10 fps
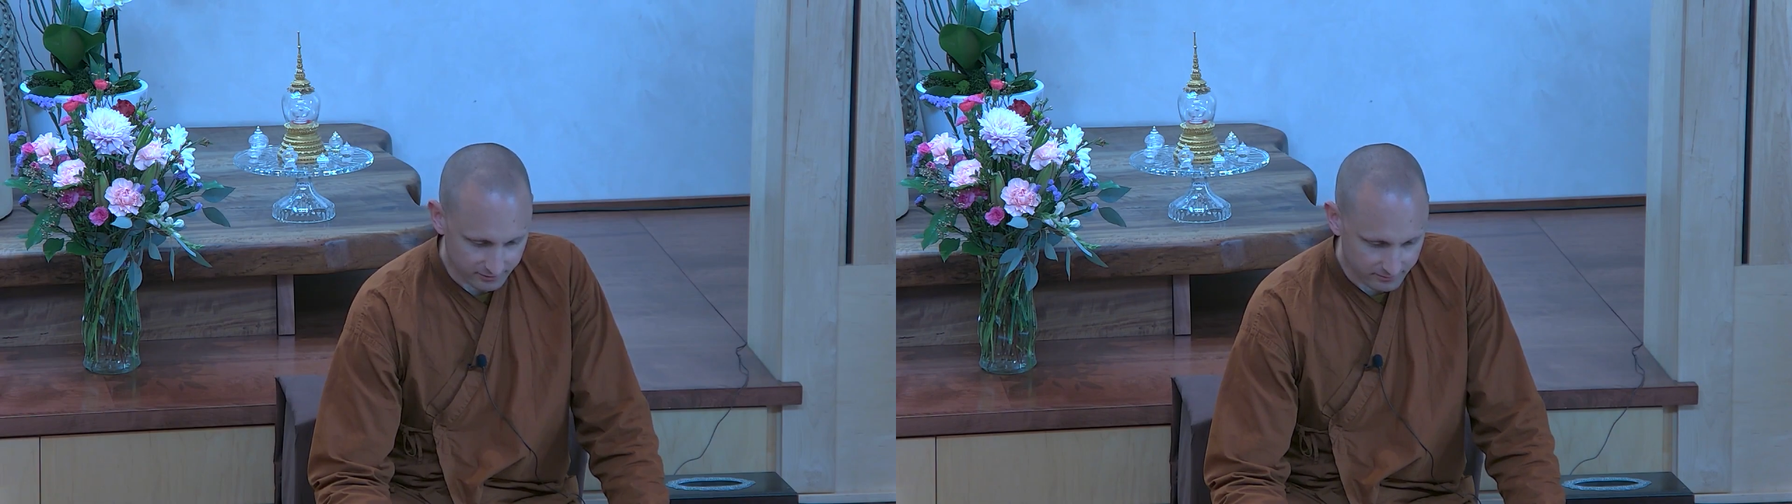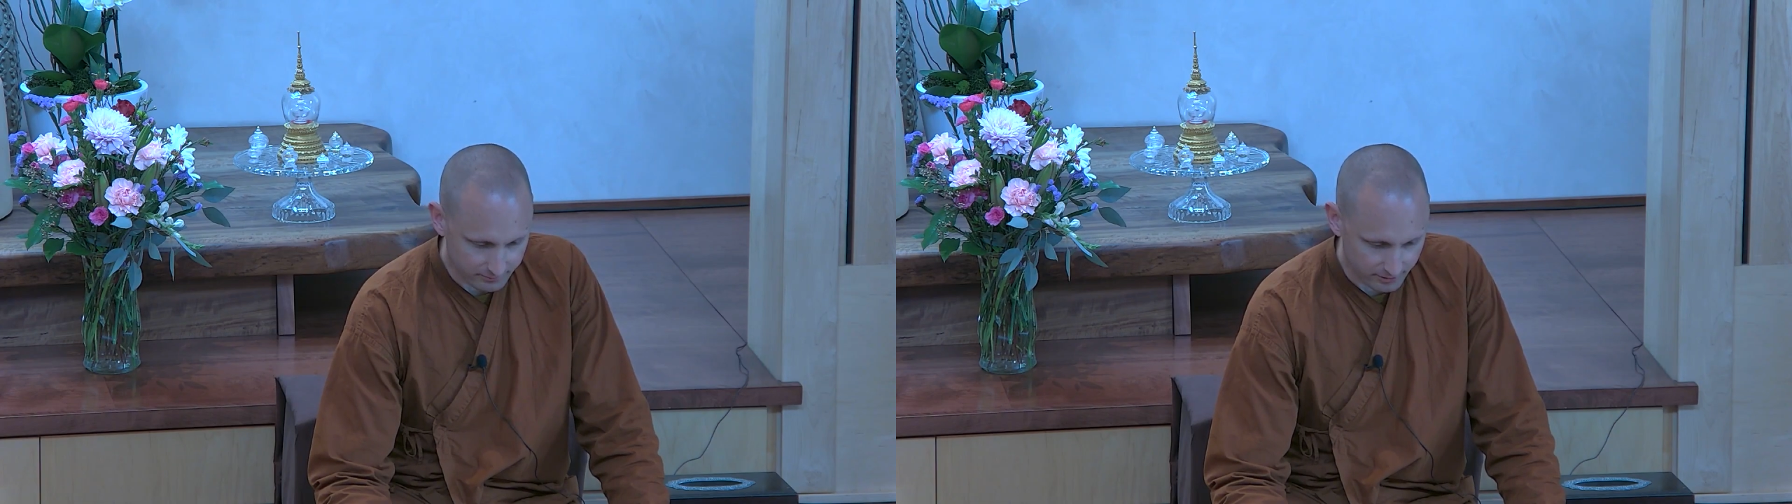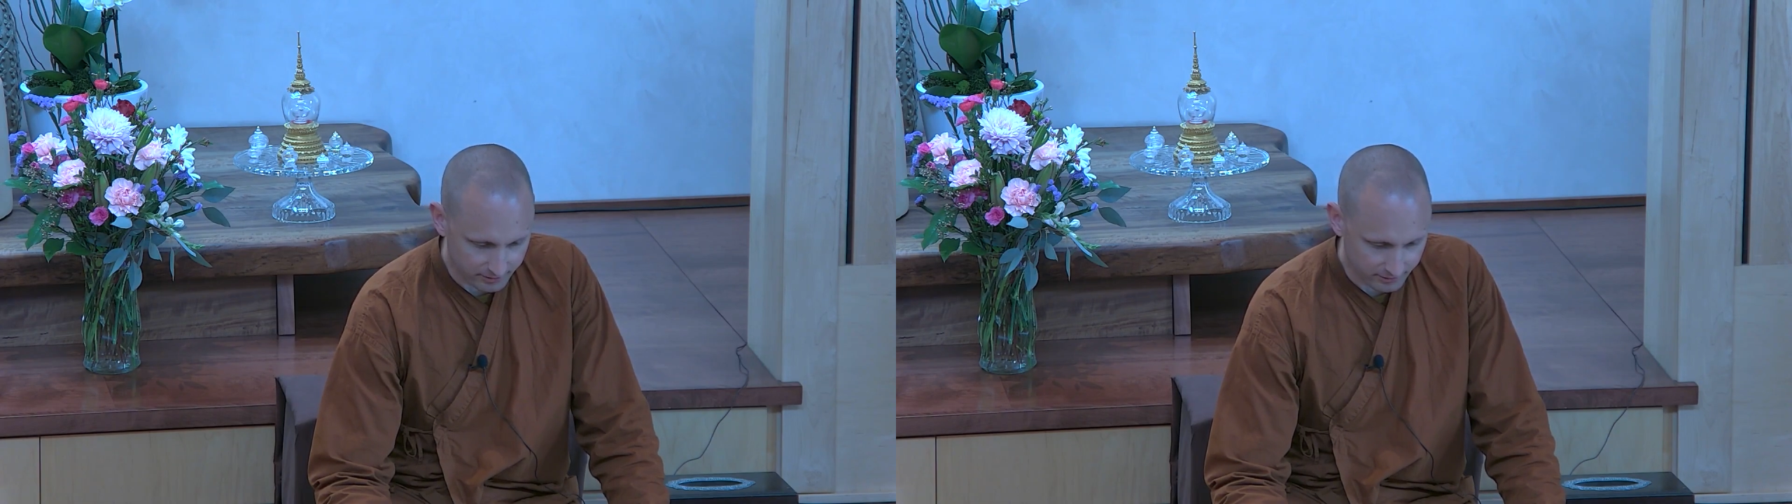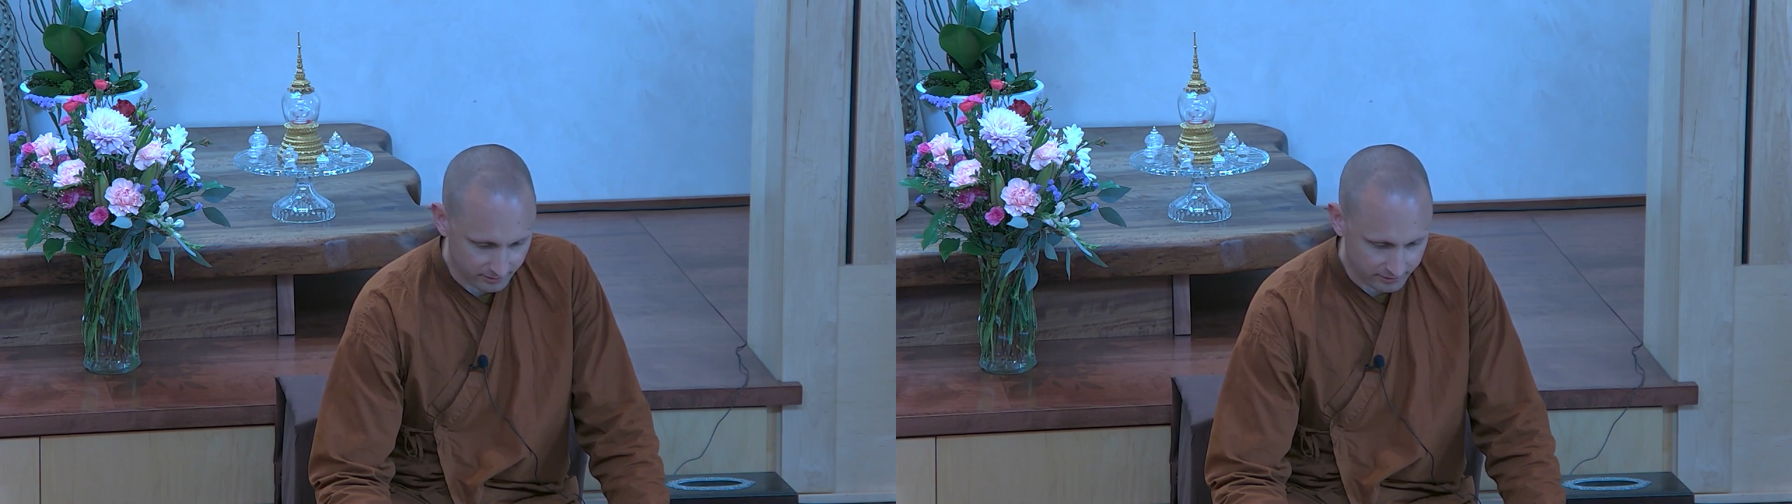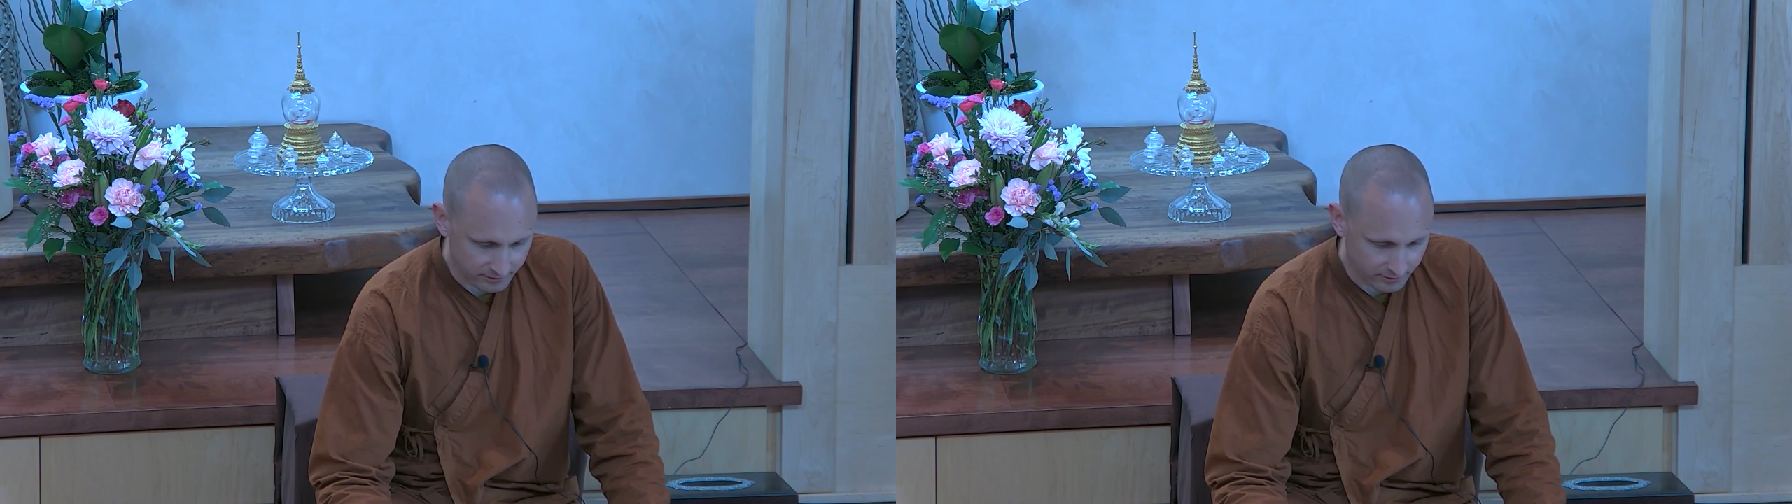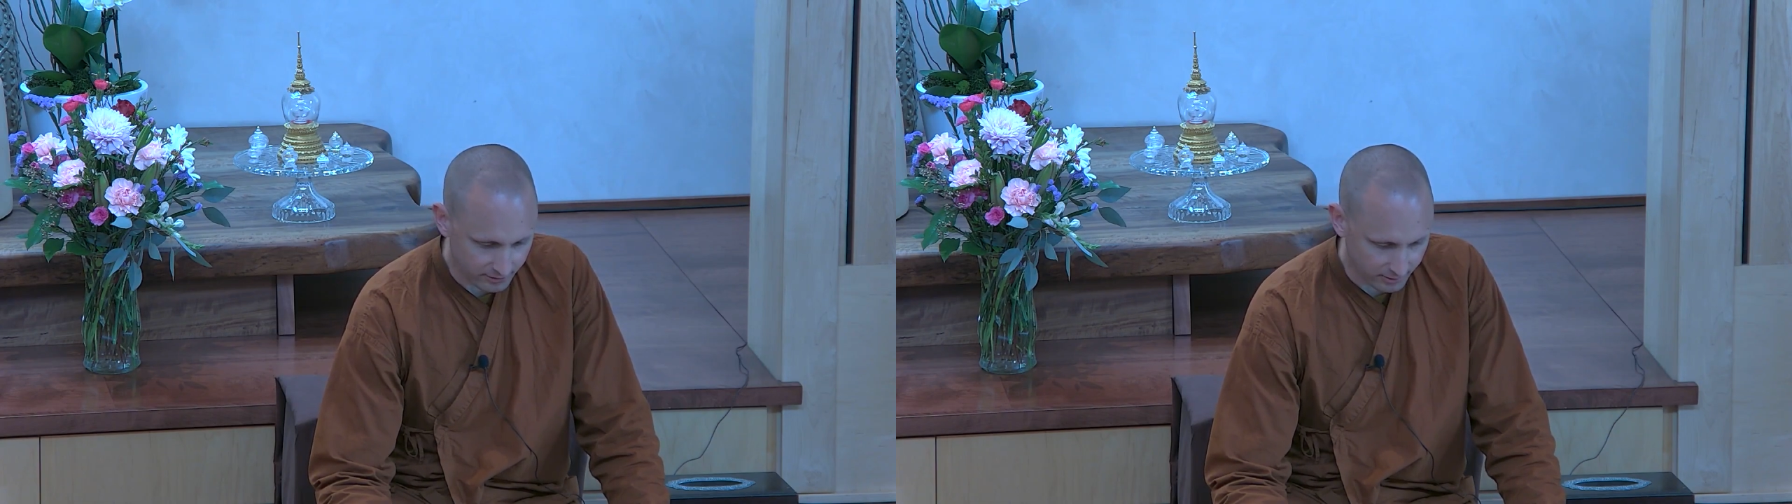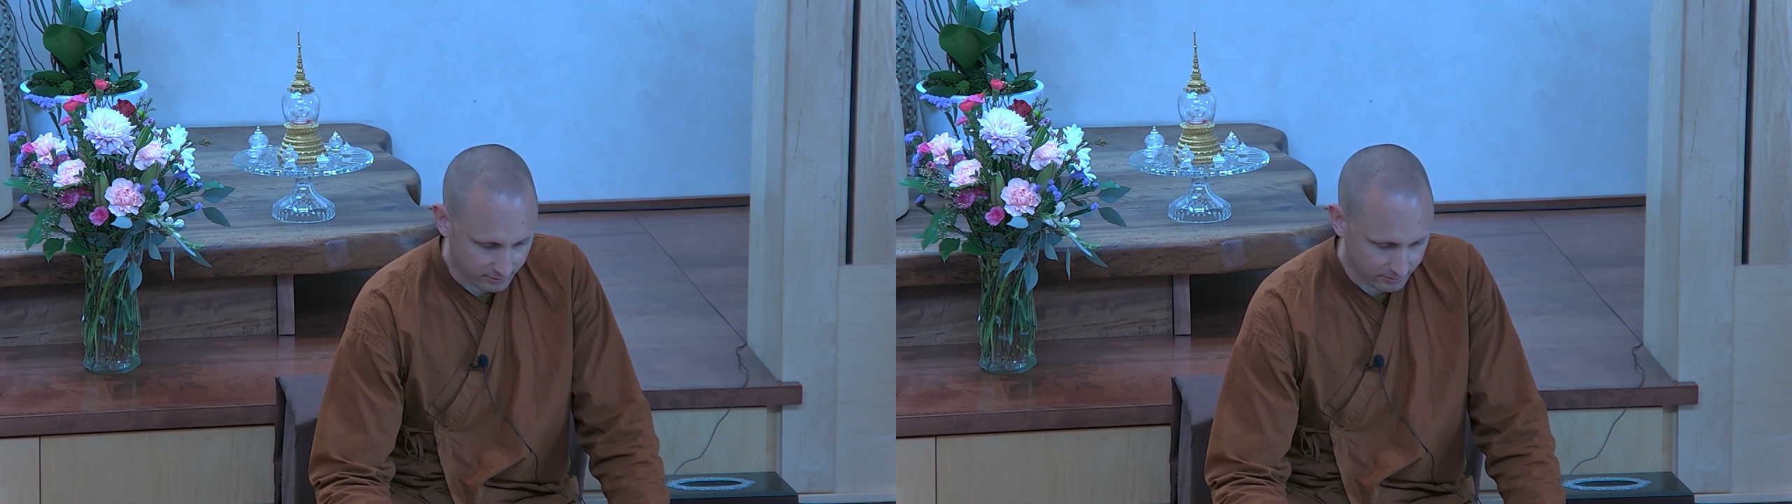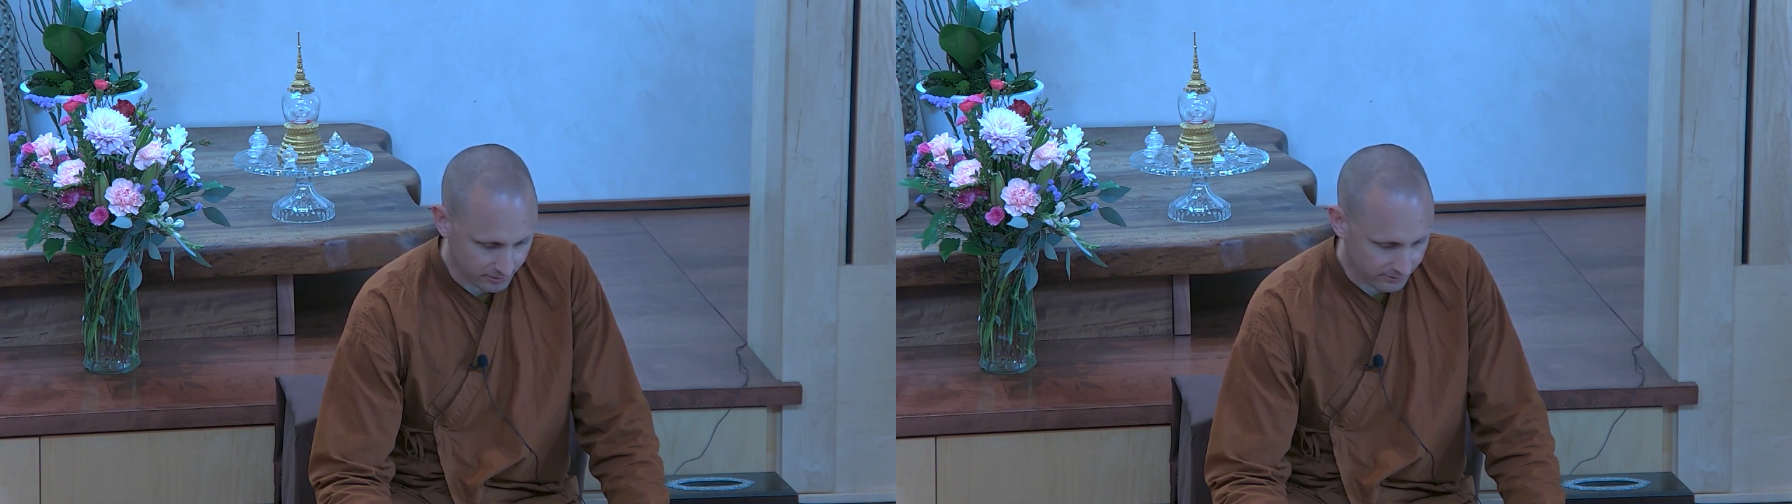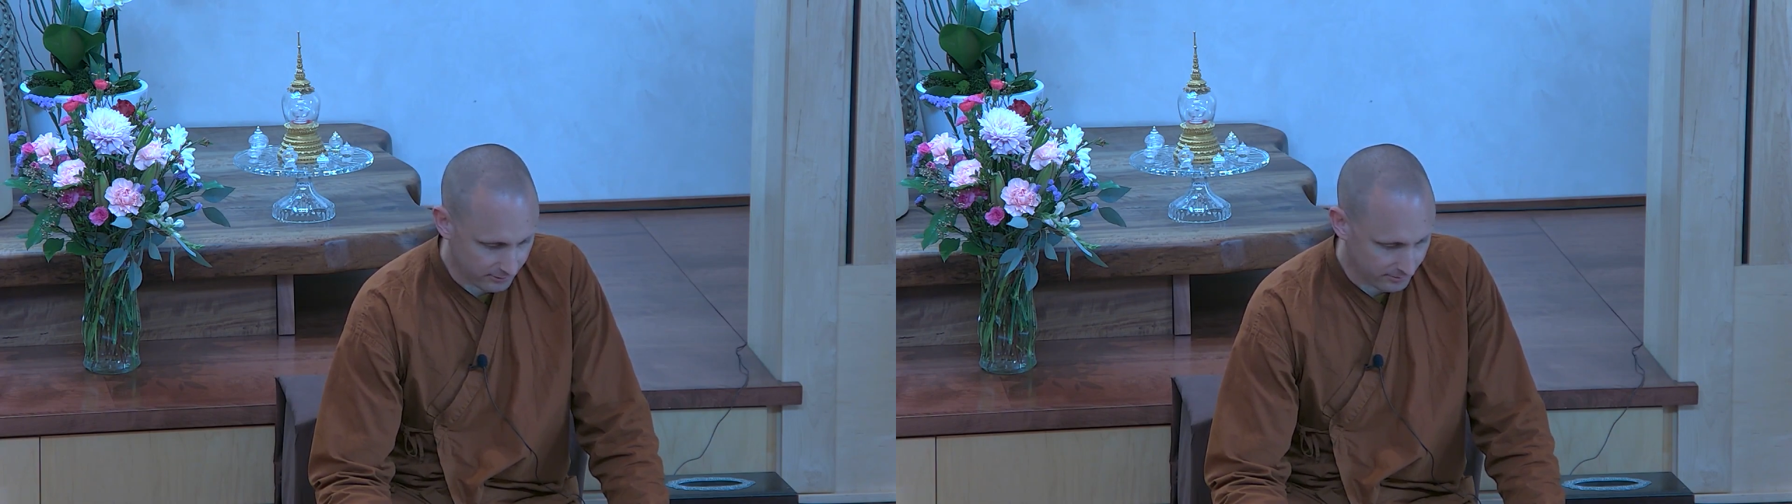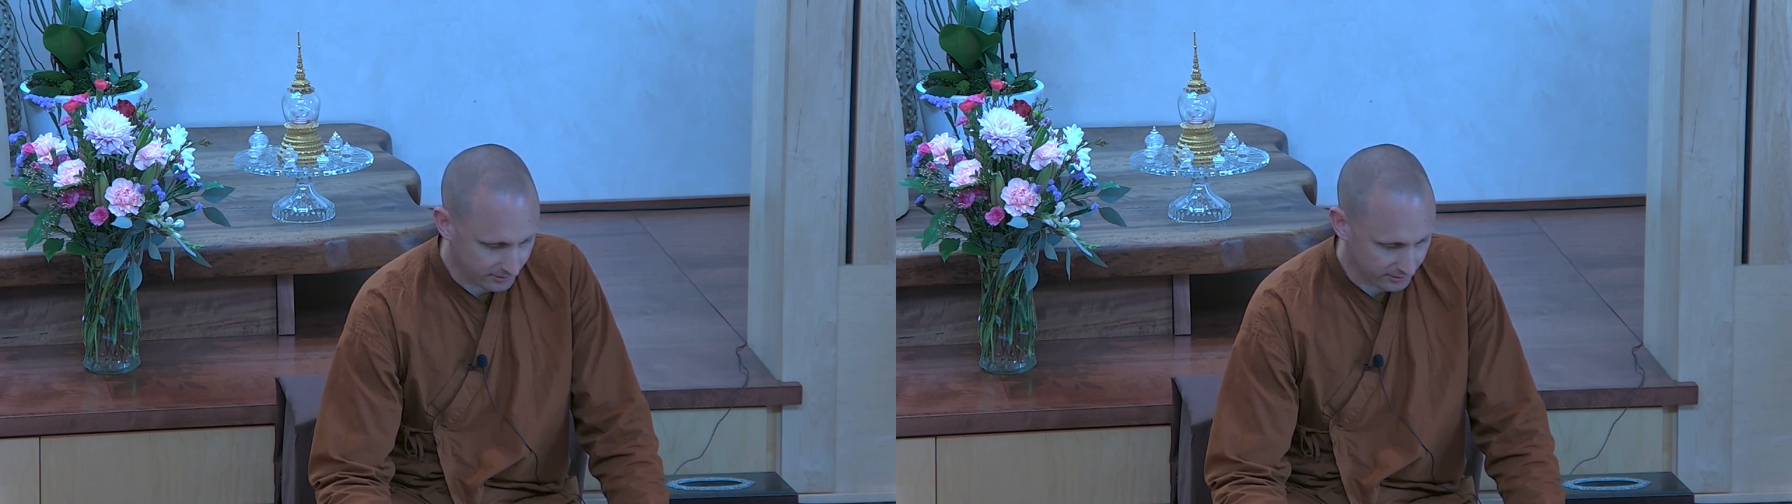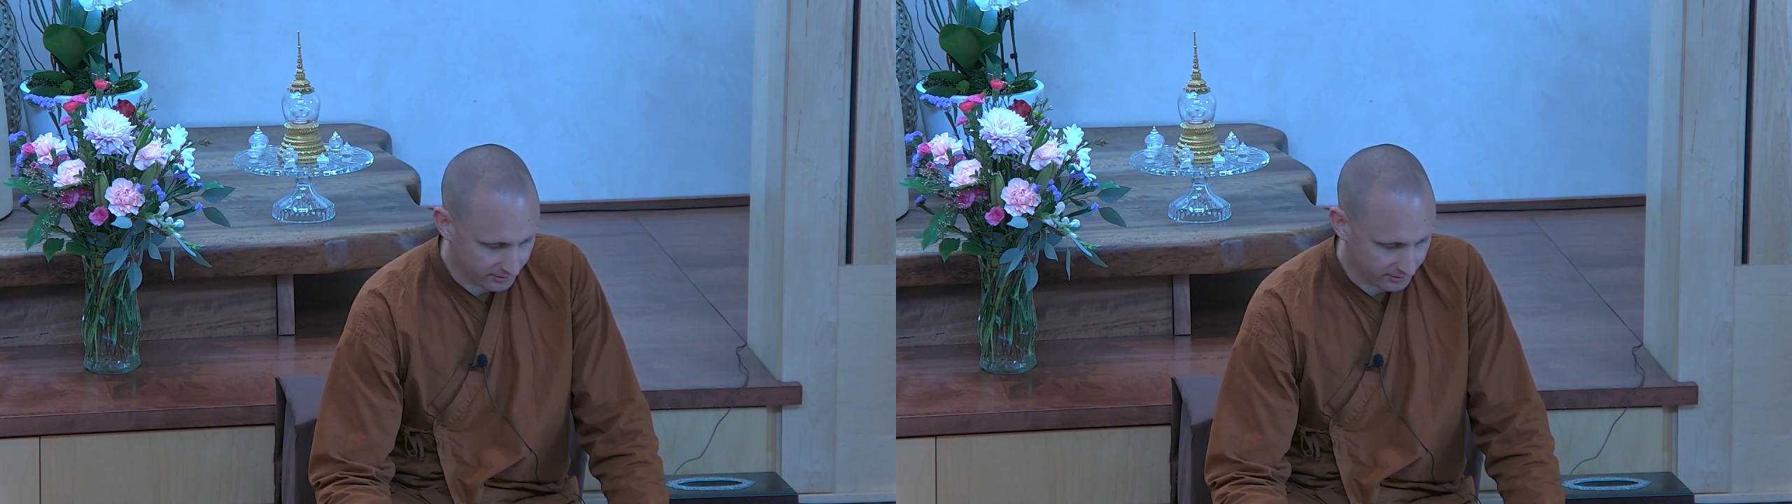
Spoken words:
By doing so, I am free from illness